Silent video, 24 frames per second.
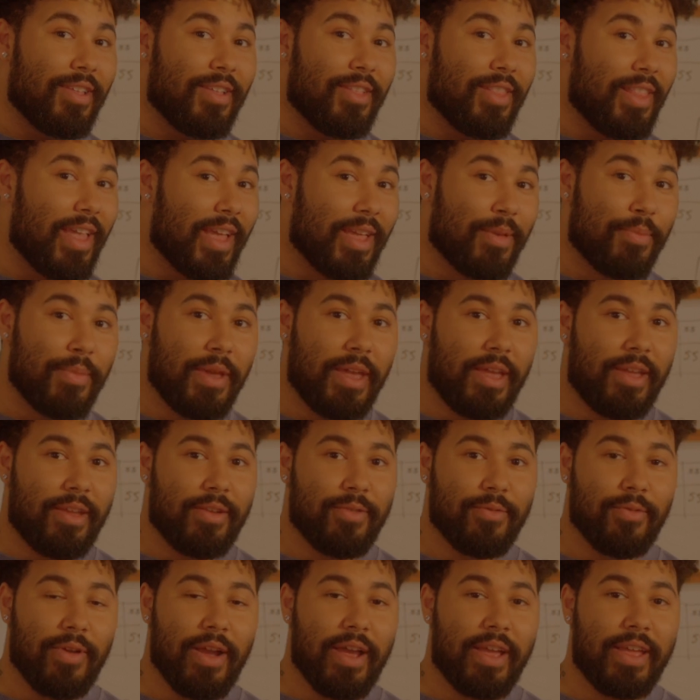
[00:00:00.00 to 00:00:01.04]
Like me,
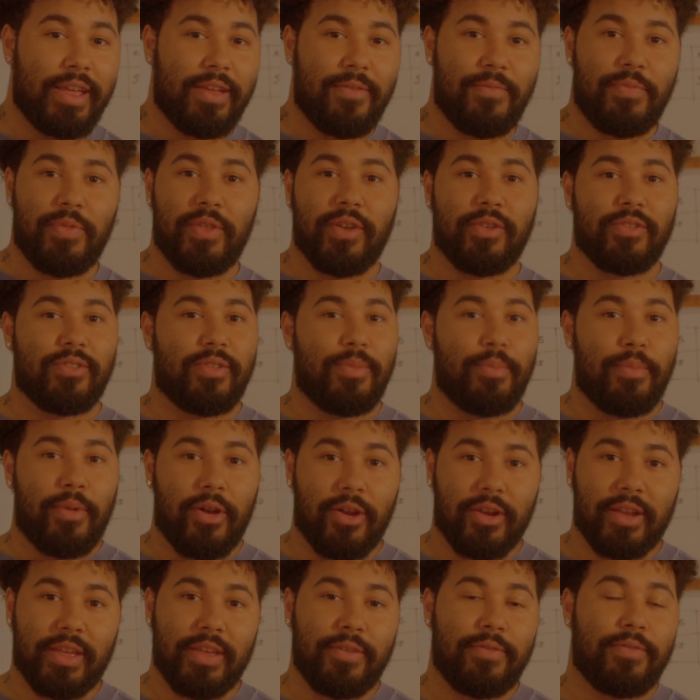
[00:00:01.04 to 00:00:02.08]
right? There's a
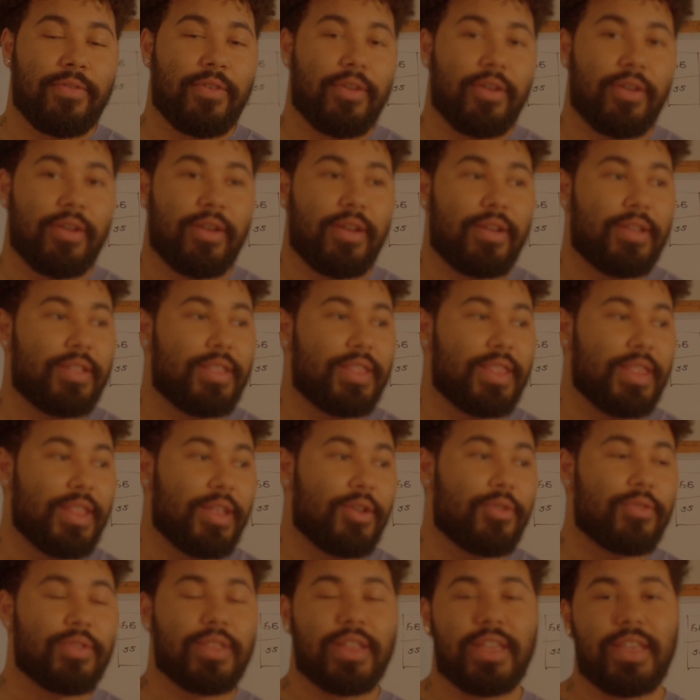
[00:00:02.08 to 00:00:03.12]
market for
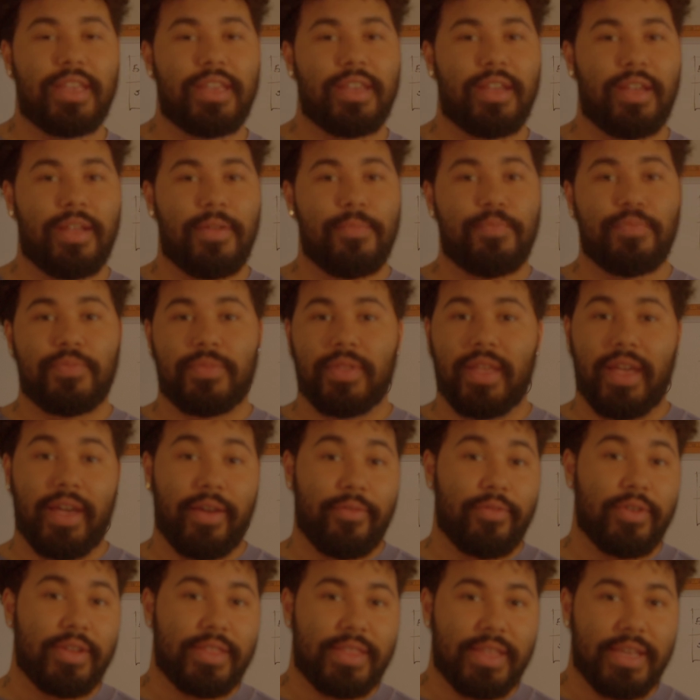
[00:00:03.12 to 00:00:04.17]
literally
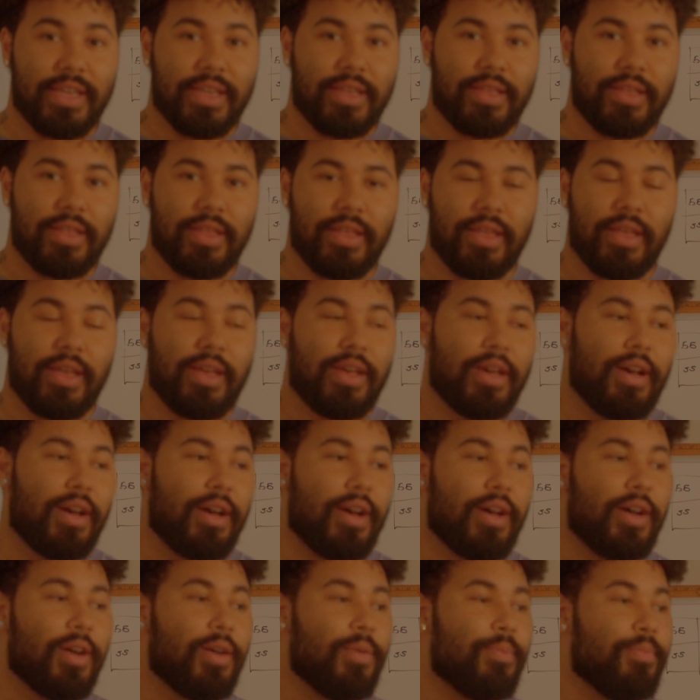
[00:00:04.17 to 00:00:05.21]
everything.
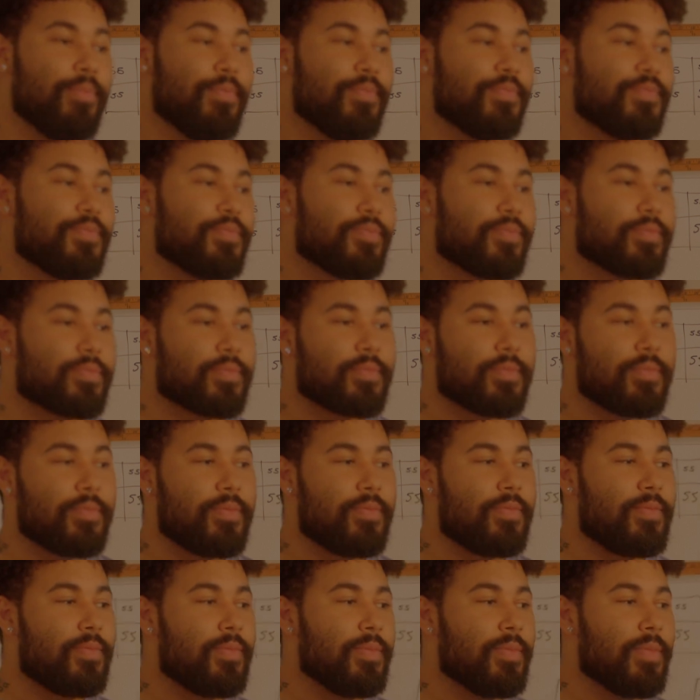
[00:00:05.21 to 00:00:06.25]
And
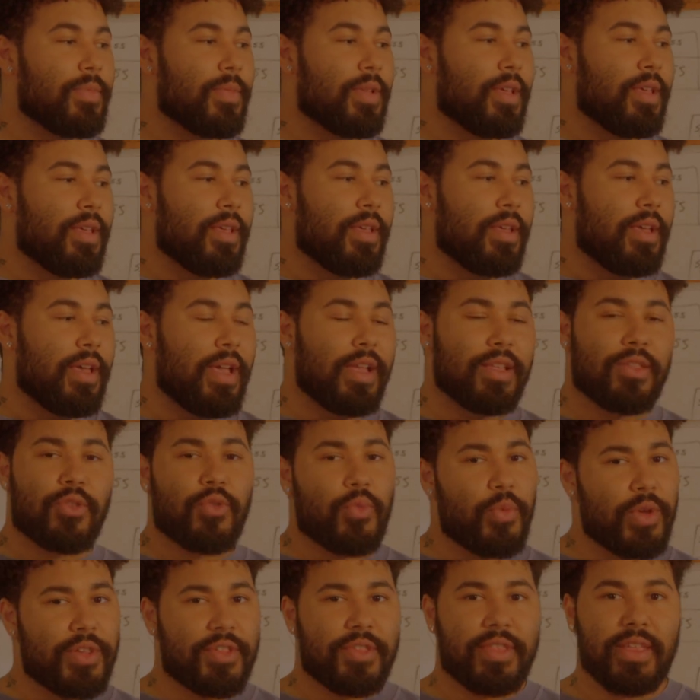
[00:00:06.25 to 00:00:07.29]

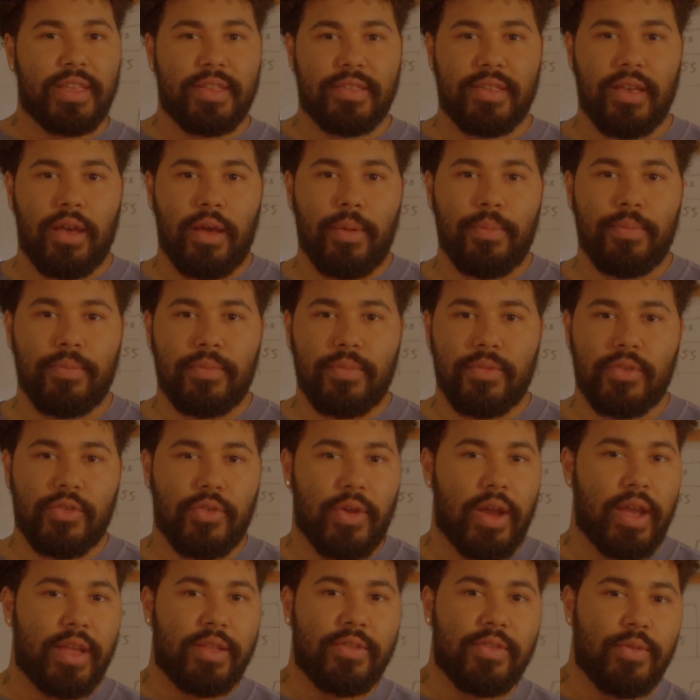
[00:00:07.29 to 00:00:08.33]
switch things up.
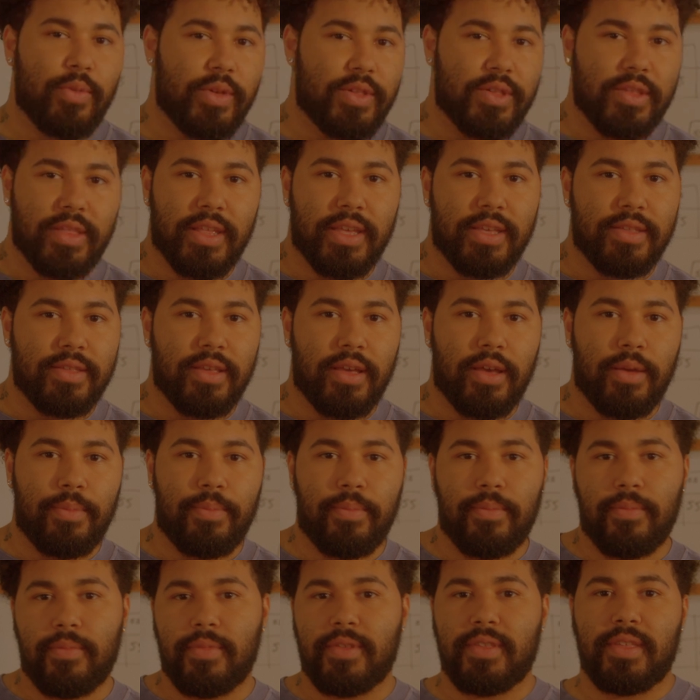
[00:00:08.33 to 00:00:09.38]
try and switch things
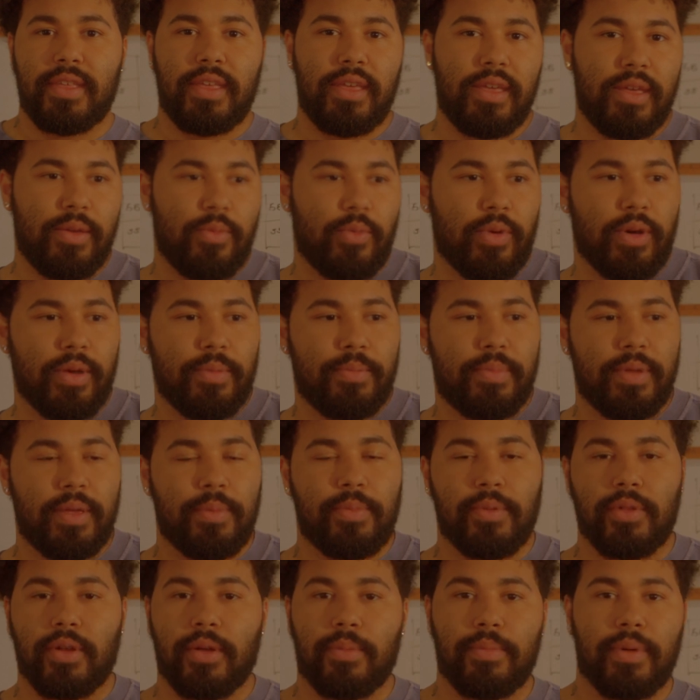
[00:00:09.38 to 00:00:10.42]
up, see what
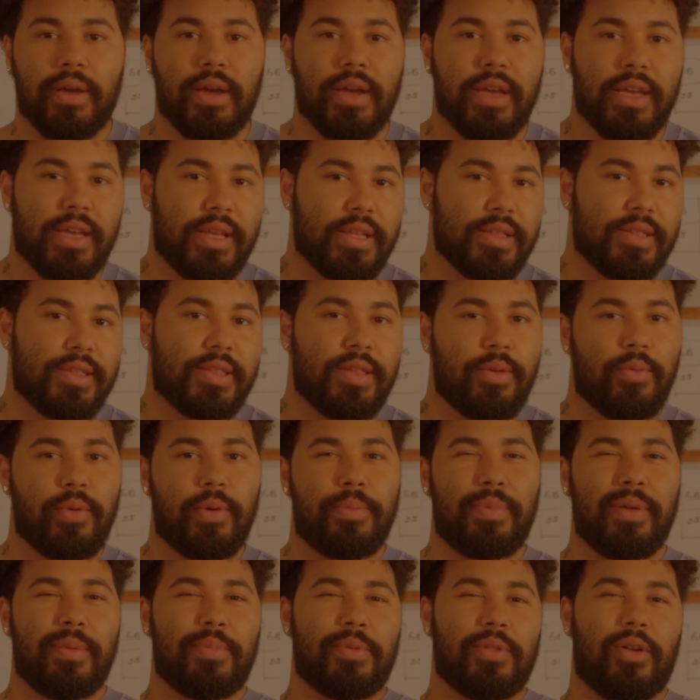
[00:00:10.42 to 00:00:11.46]
people are buying and see
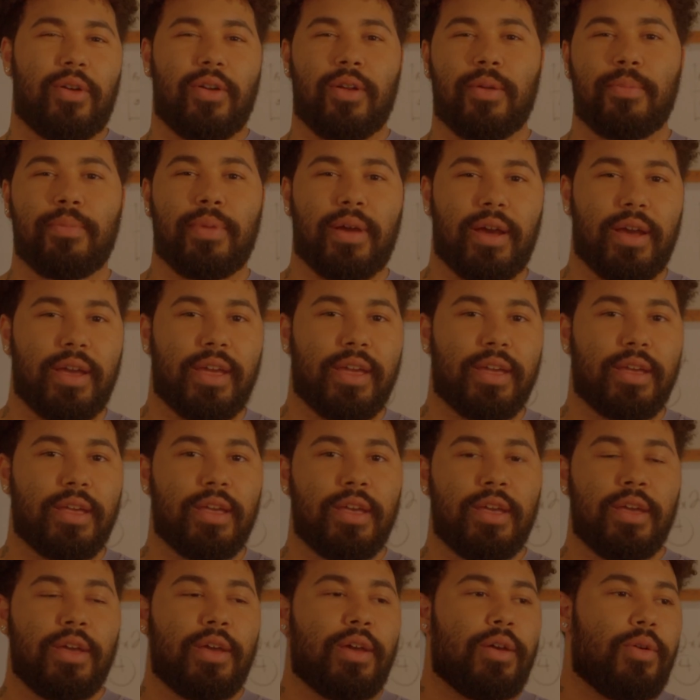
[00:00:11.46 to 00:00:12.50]
what people aren't buying.
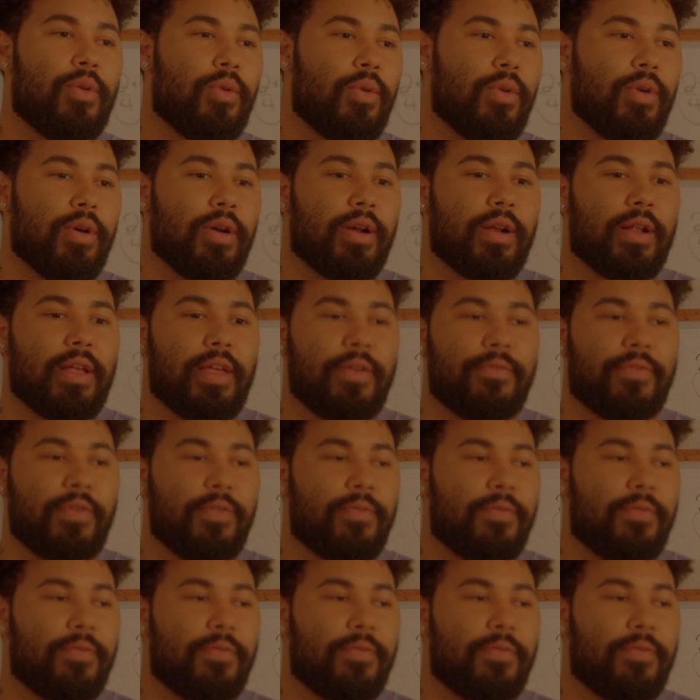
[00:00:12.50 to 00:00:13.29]
Or if you